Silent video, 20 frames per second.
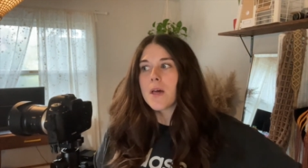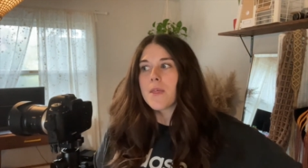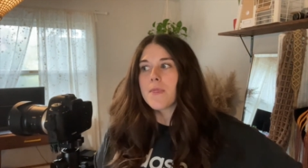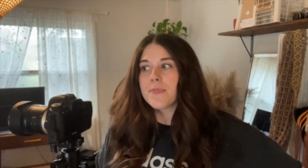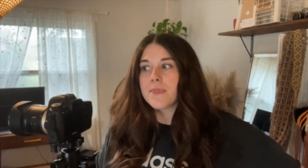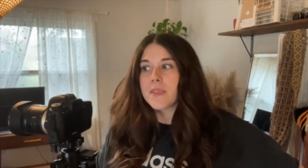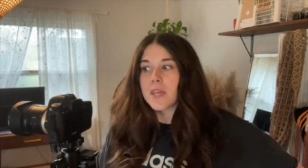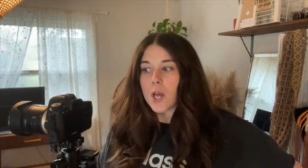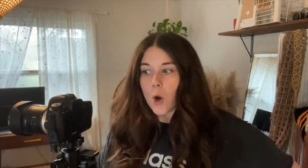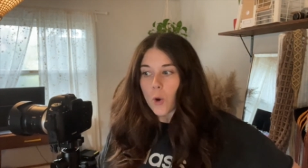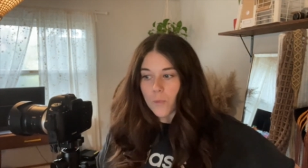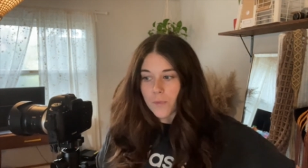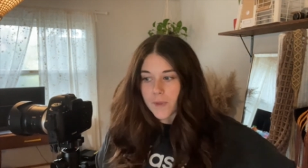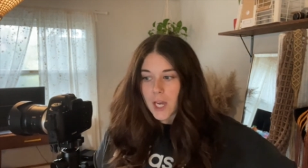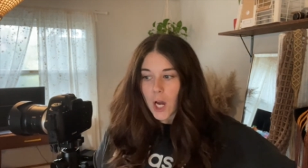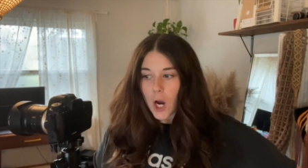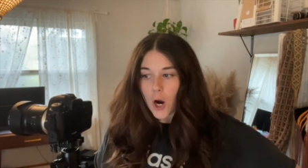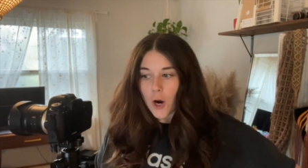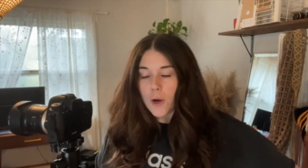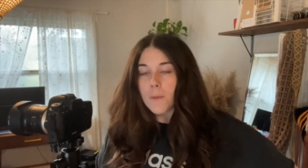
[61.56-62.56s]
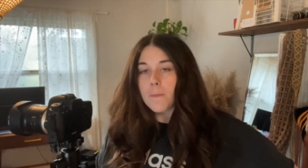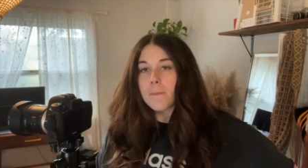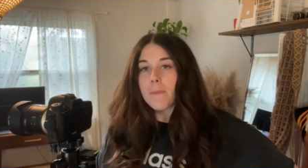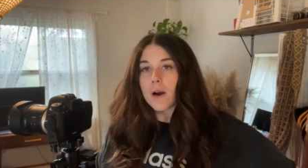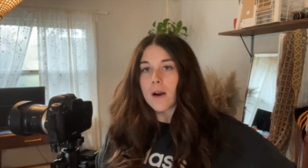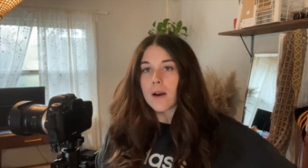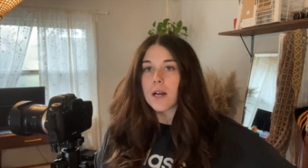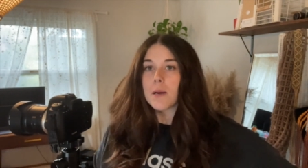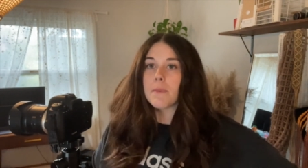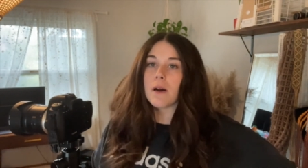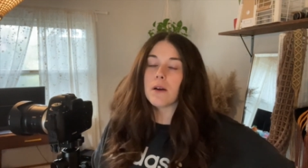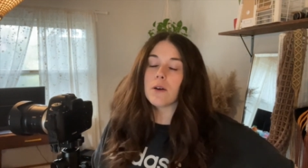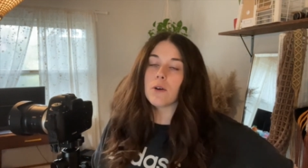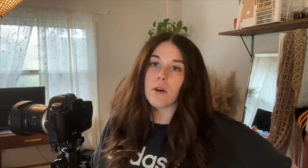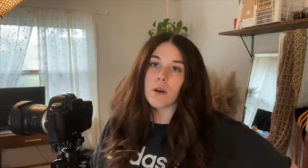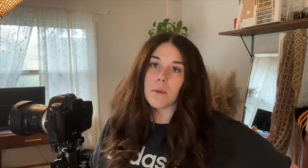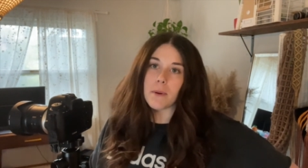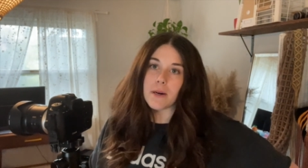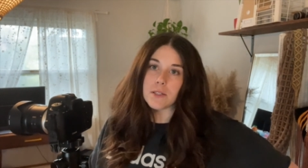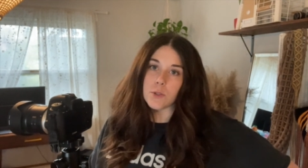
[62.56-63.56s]
The only hard part about
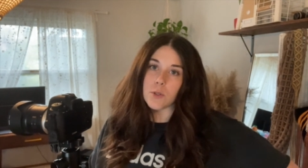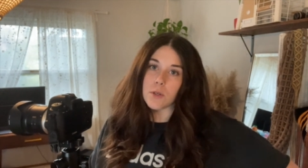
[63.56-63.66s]
going about doing